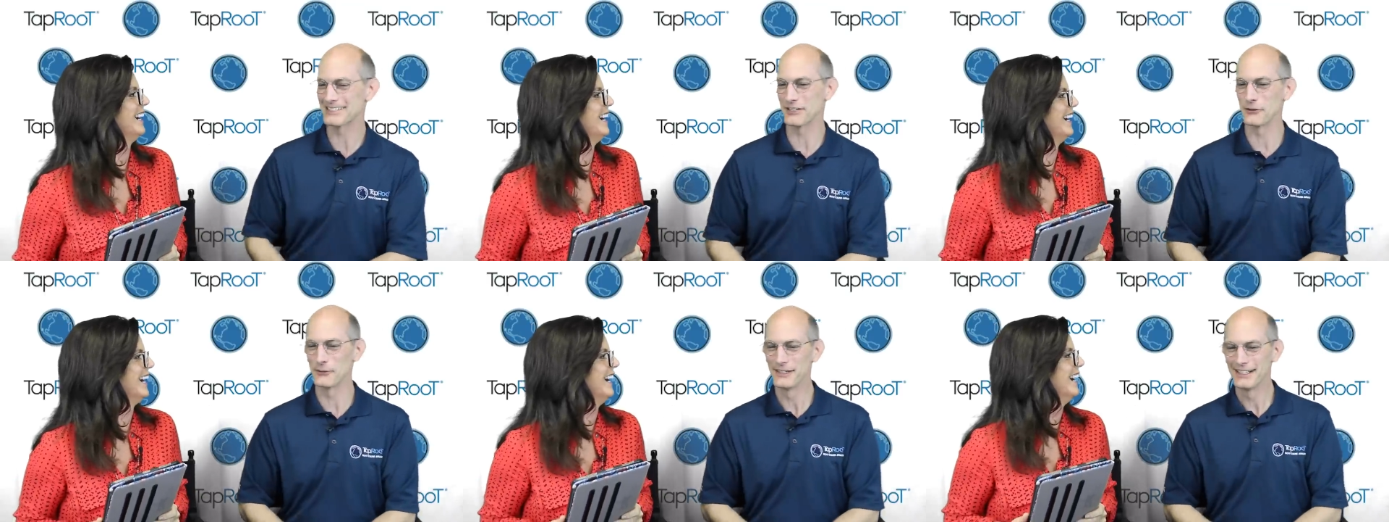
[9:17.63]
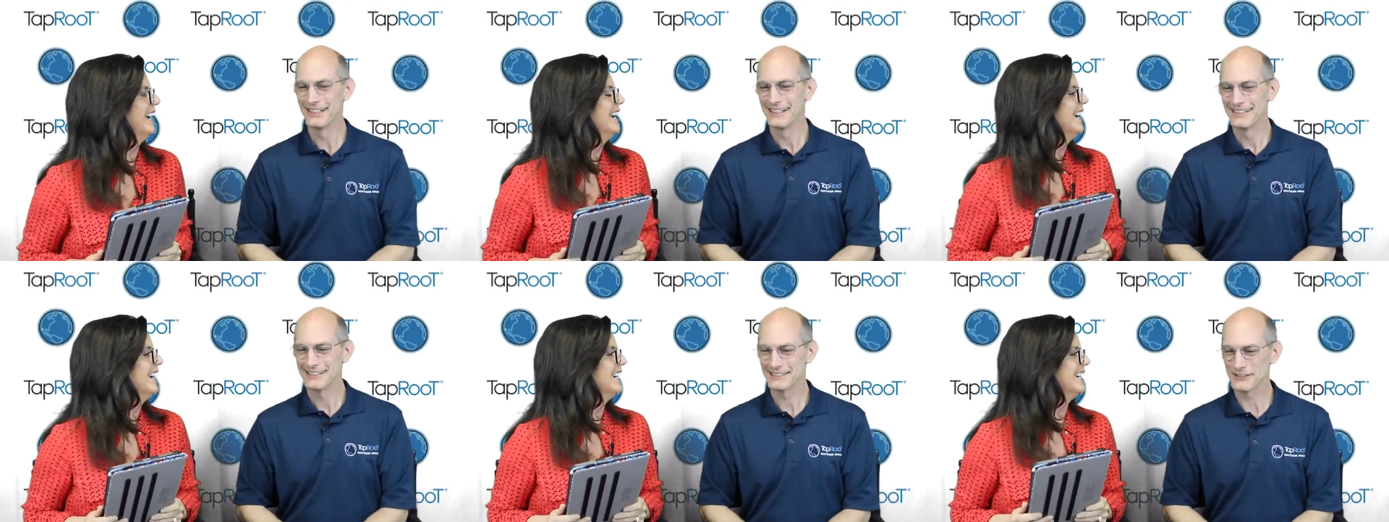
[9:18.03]
Speaker 1: So,
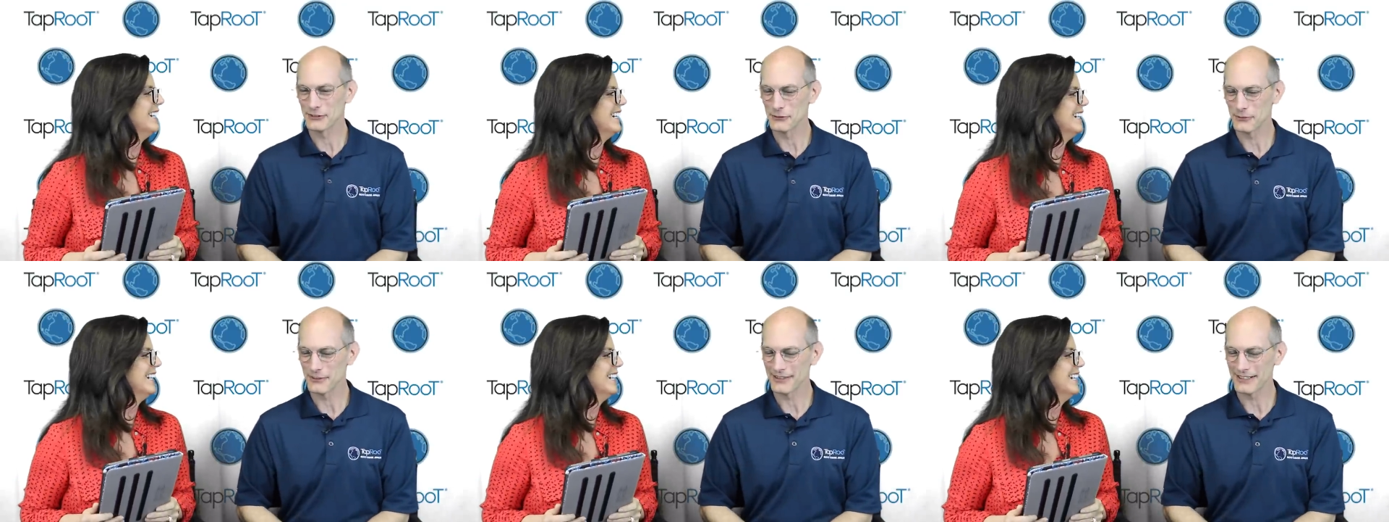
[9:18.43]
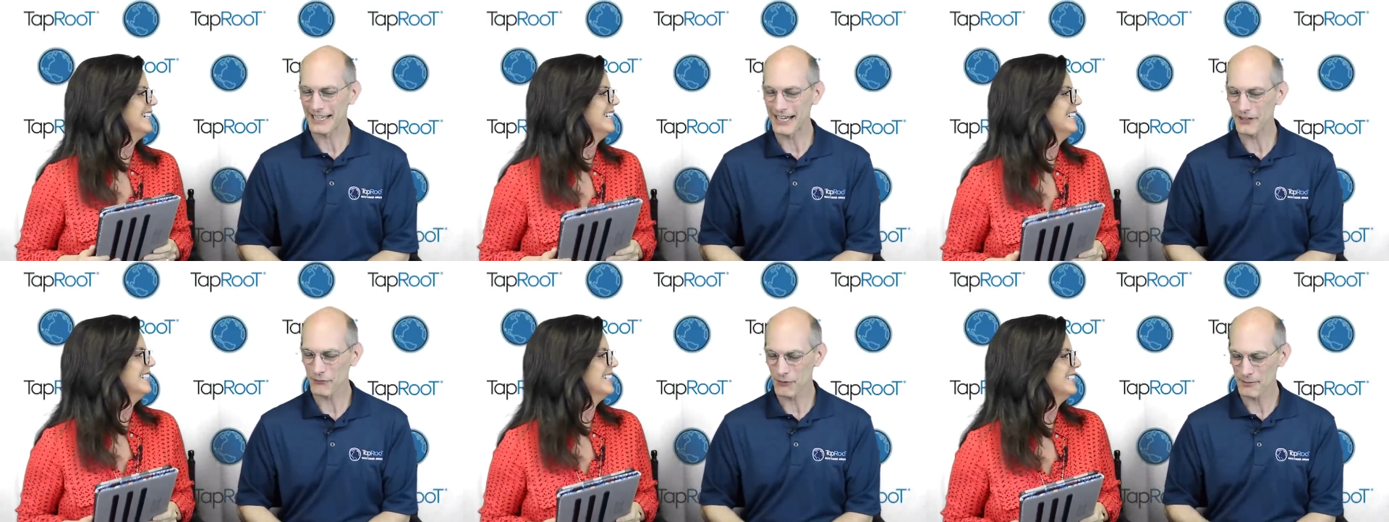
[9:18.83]
so uh,
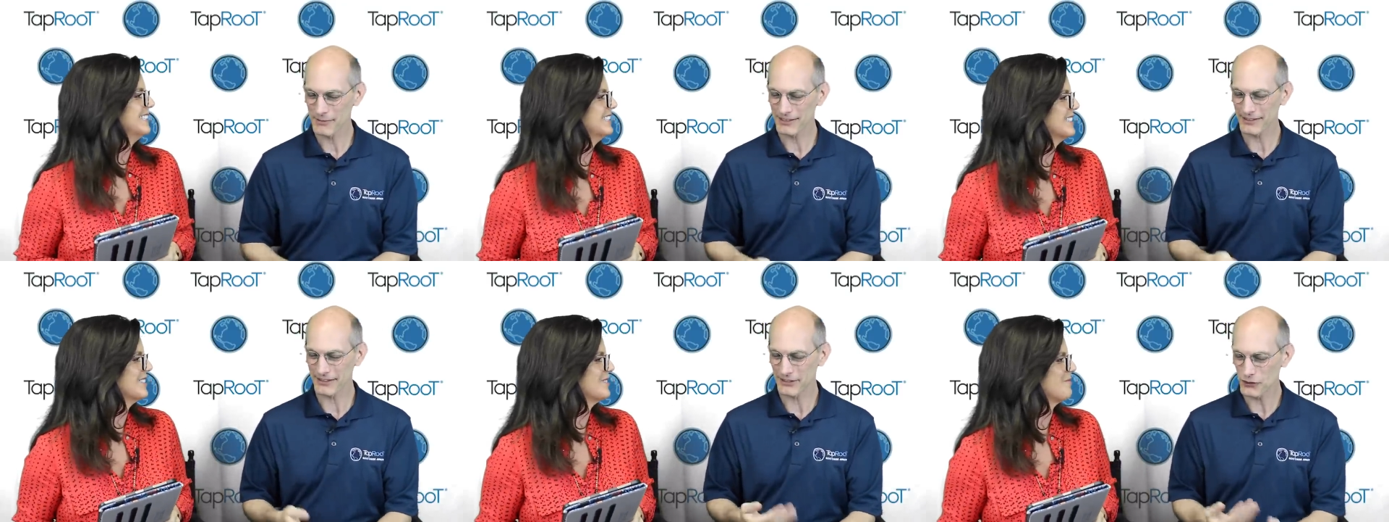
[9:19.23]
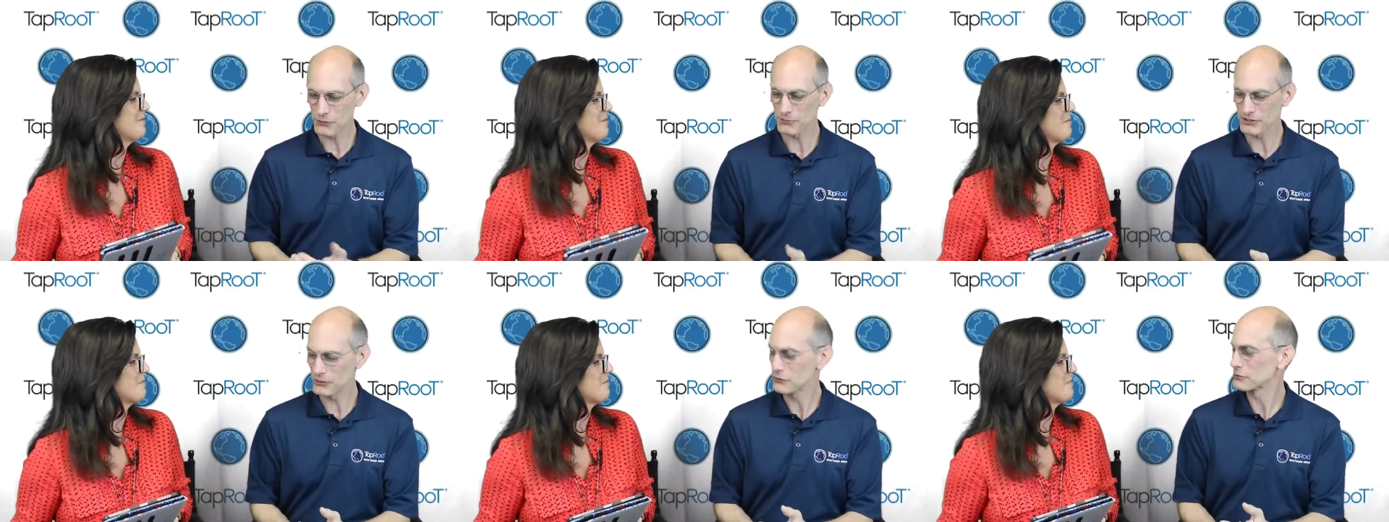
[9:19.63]
how do I make a
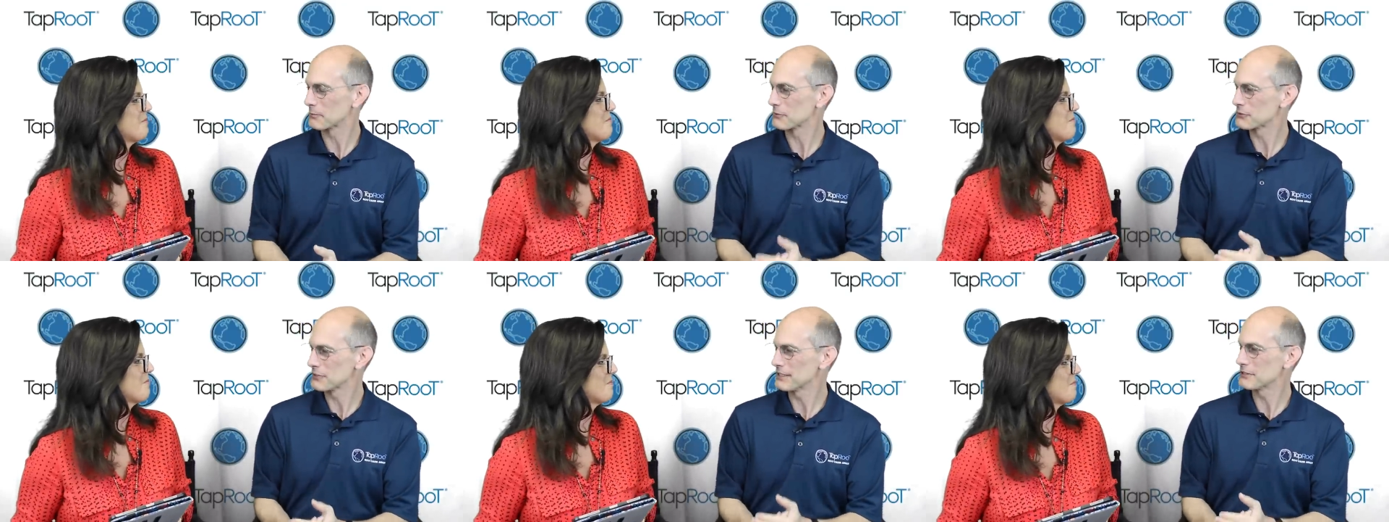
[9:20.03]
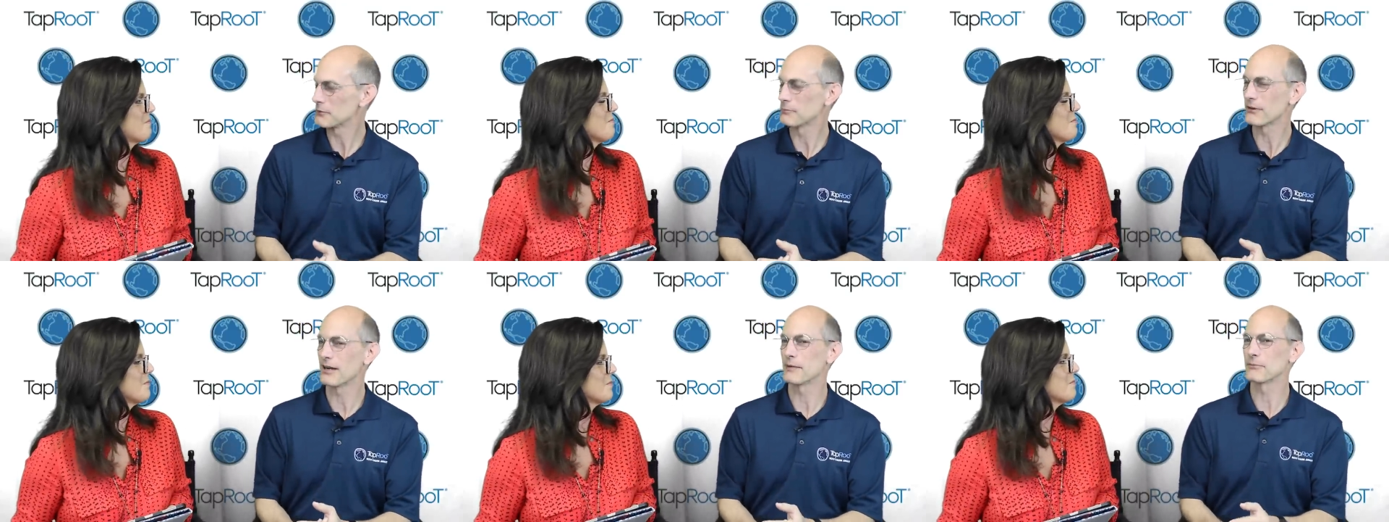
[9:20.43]
human use a procedure
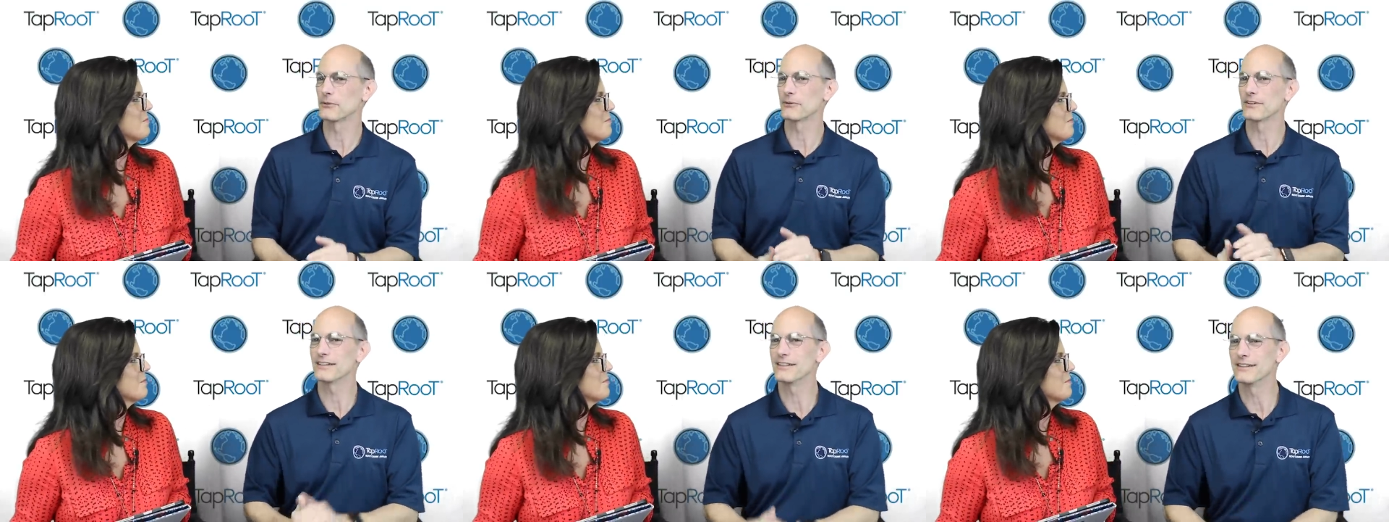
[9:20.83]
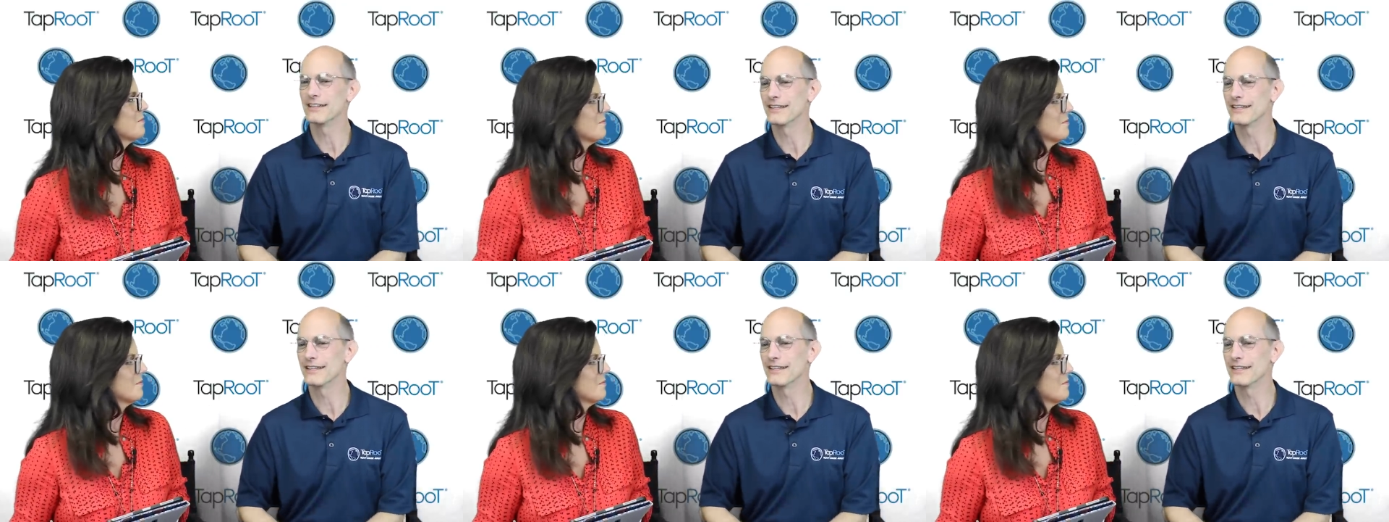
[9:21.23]
properly?